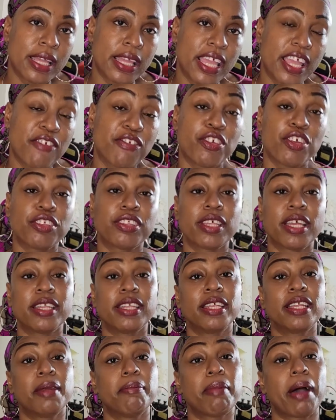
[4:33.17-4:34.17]
If you're
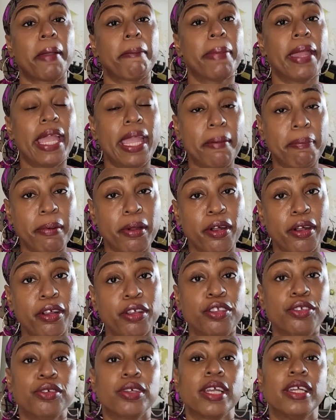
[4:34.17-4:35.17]
sending it by paper,
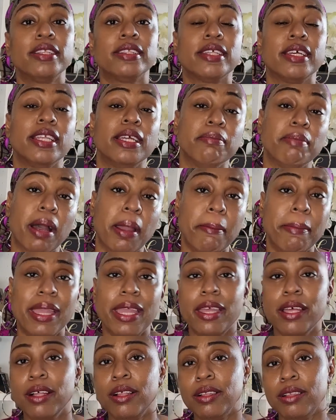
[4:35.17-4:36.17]
you can send it by
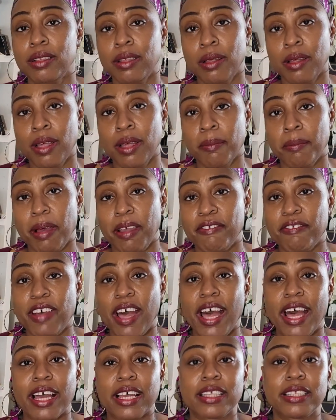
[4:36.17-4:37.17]
mail, by
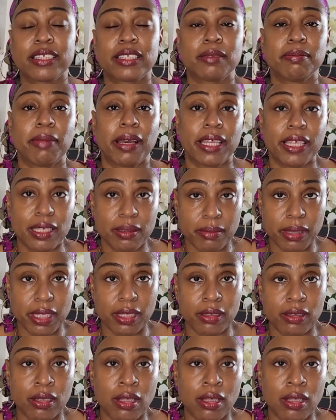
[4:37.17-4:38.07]
fax, by email.